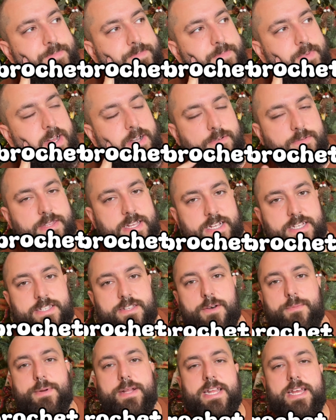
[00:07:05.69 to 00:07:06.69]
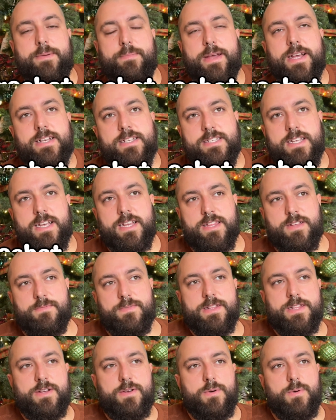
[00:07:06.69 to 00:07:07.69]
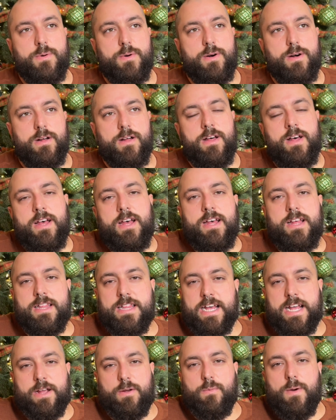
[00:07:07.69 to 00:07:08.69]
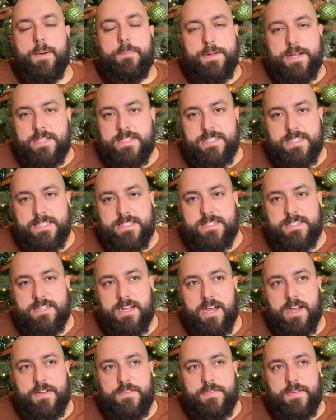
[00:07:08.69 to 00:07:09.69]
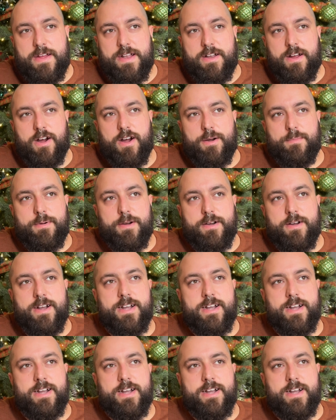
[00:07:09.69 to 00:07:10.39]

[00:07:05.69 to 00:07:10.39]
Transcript: I don't think so, but he makes like the really cool like weapons and stuff and armor,